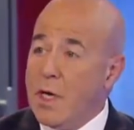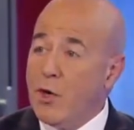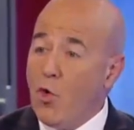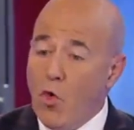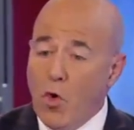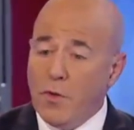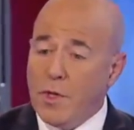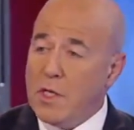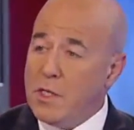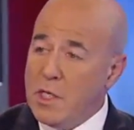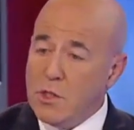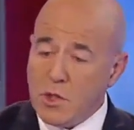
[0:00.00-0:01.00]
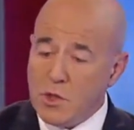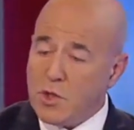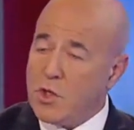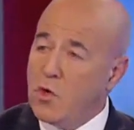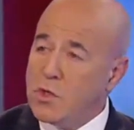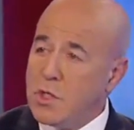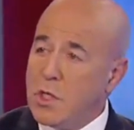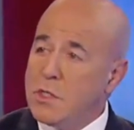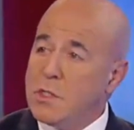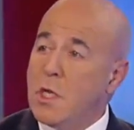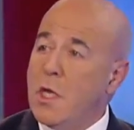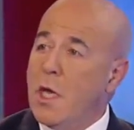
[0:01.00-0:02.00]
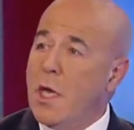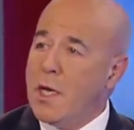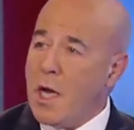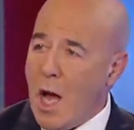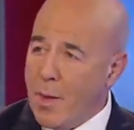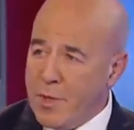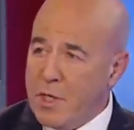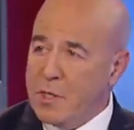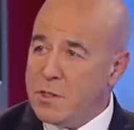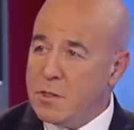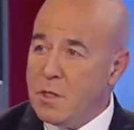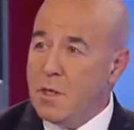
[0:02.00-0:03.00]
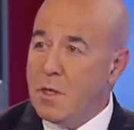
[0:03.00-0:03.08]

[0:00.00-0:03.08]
and these are socialists and communists.